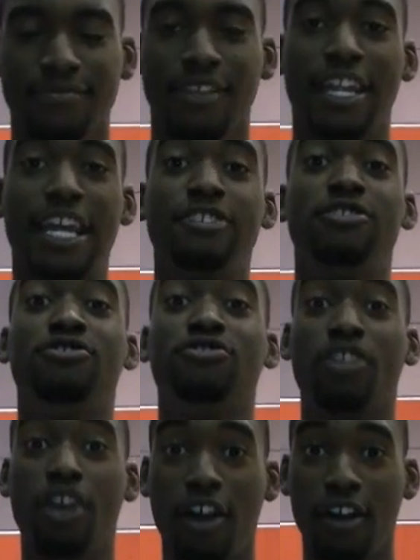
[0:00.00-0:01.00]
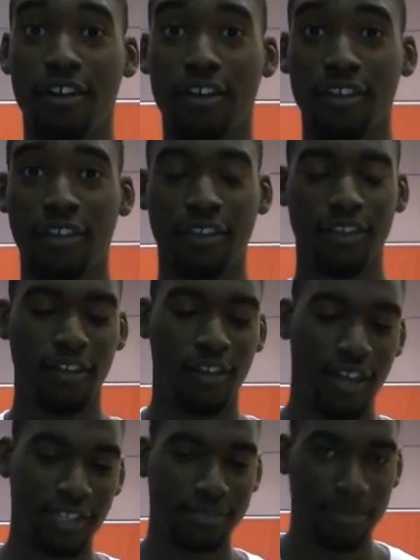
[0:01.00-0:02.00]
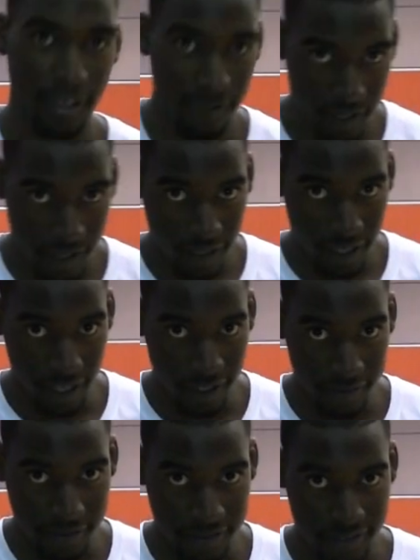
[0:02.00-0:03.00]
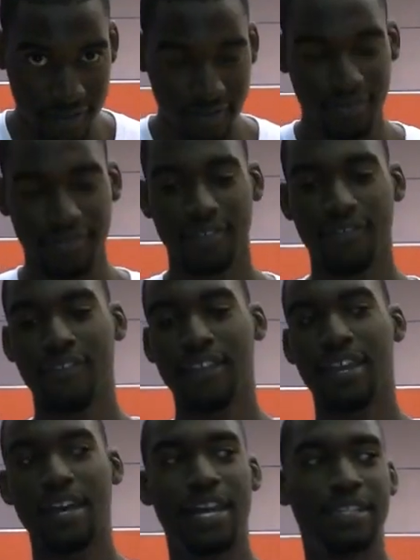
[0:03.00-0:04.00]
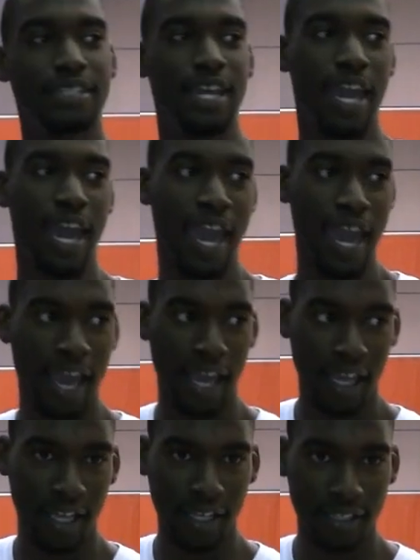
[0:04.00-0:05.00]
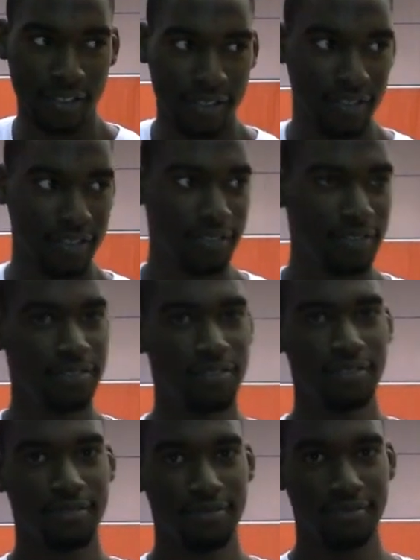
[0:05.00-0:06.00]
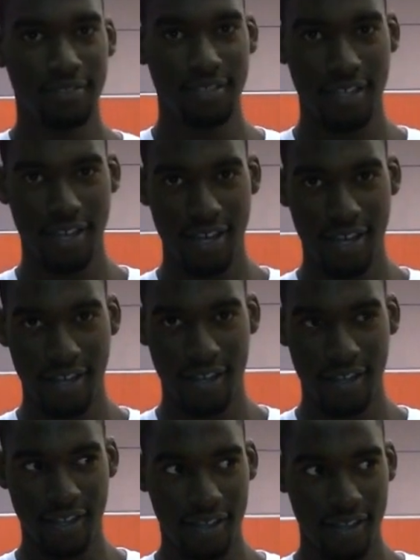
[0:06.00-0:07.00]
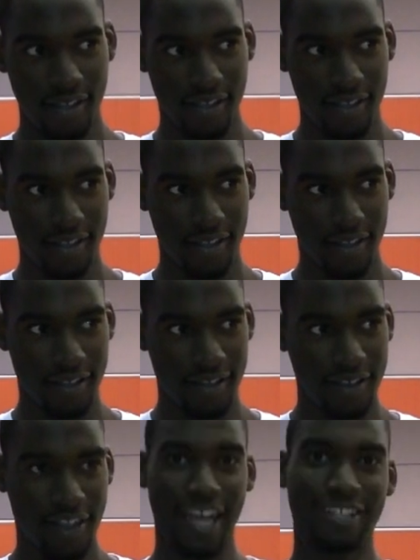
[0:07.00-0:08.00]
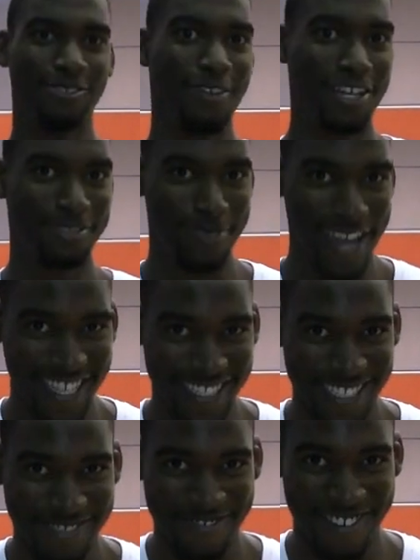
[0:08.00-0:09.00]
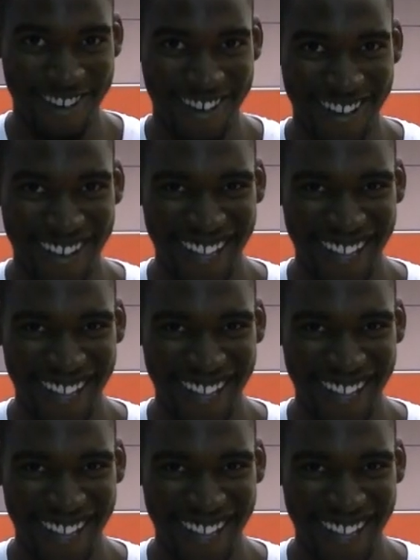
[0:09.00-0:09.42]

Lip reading: I like to draw. I like to play video games. I like to hang. I like to watch basketball.